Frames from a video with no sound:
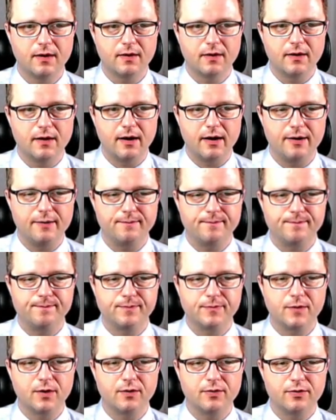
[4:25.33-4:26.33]

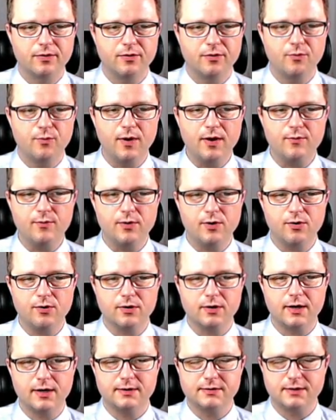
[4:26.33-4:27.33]
The way we
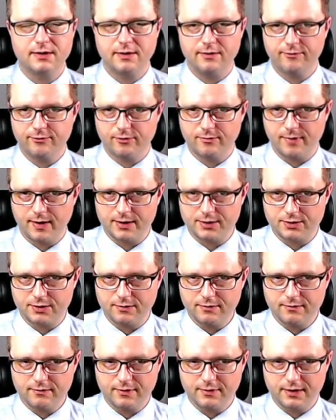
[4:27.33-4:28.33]
organize the
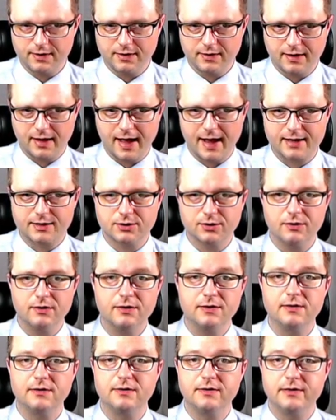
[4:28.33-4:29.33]
information
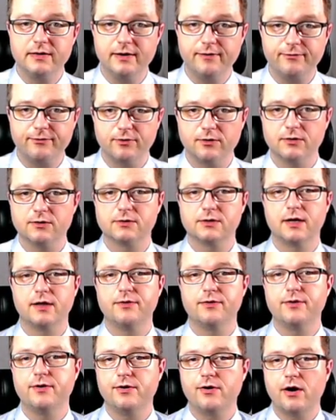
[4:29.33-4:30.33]
actually differs.
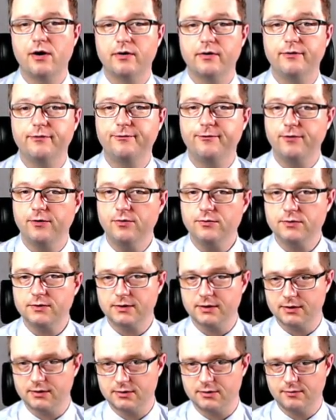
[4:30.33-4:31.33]
There are a few
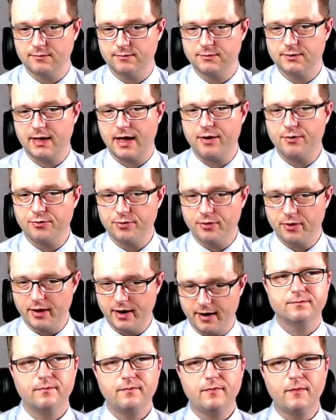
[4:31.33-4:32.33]
systems out
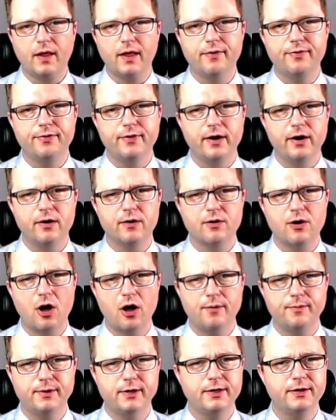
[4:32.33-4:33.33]
there that are
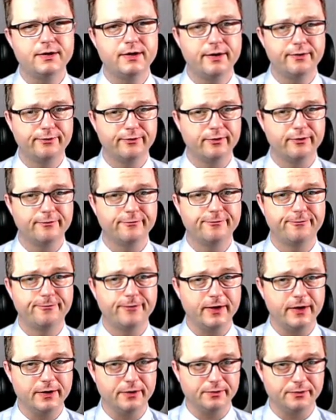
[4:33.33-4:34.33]
common in different
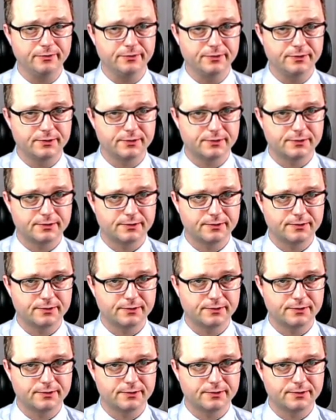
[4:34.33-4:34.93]
fields.